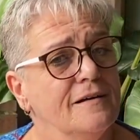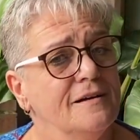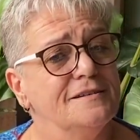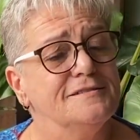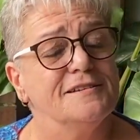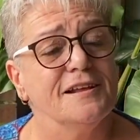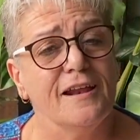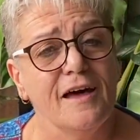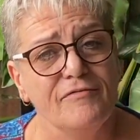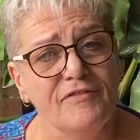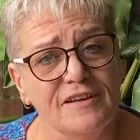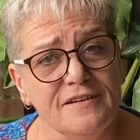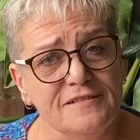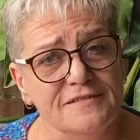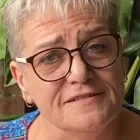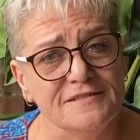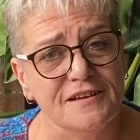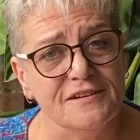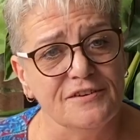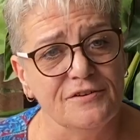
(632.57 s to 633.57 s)
it's lovely to
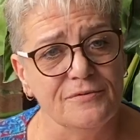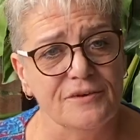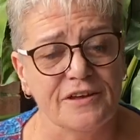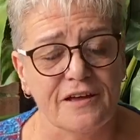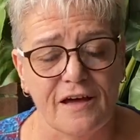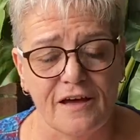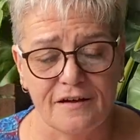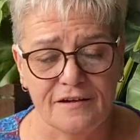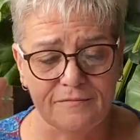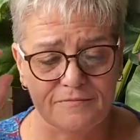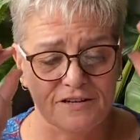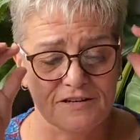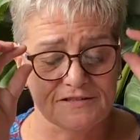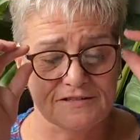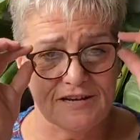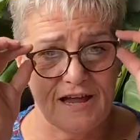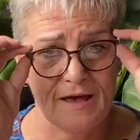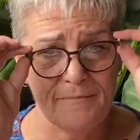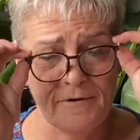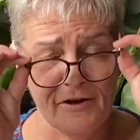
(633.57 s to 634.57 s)
see you again. I'm going to
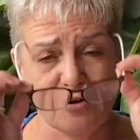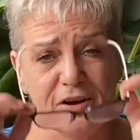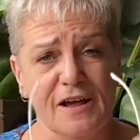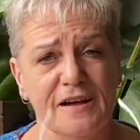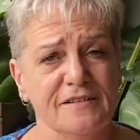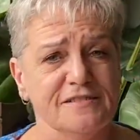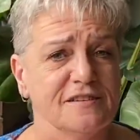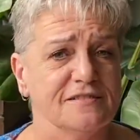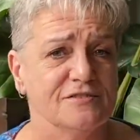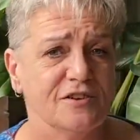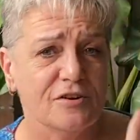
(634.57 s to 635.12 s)
take my glasses